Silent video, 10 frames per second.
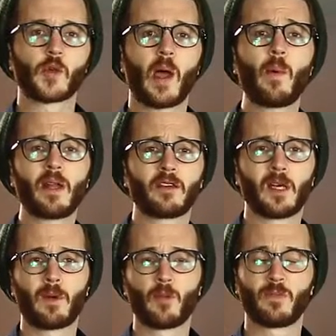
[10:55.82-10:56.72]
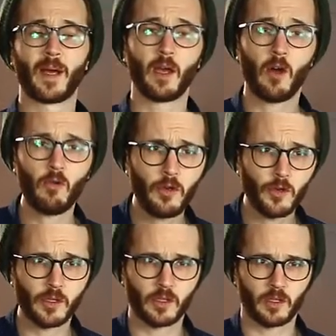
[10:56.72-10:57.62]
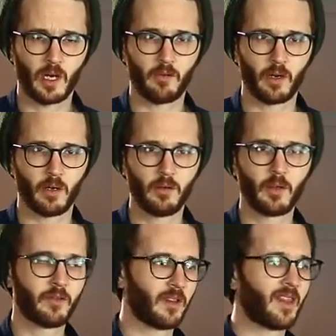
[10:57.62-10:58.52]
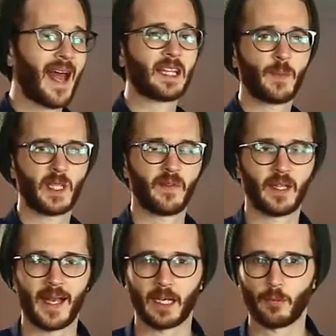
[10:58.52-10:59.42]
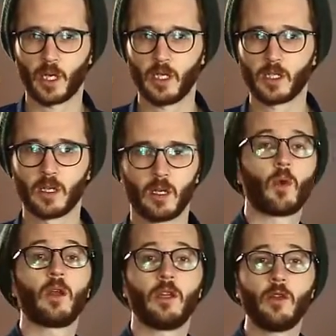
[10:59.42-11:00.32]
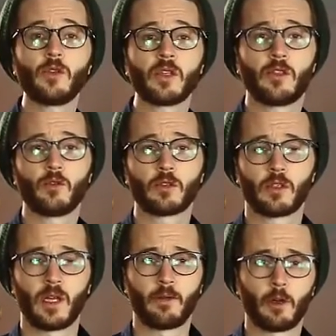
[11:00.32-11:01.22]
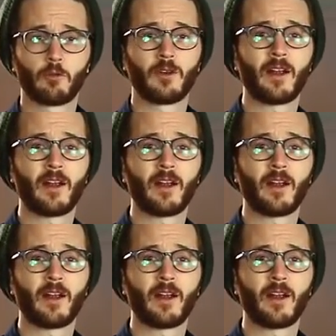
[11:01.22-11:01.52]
So I wanted to come up with my own user scenario for that specific landing page. We're going to use this user scenario,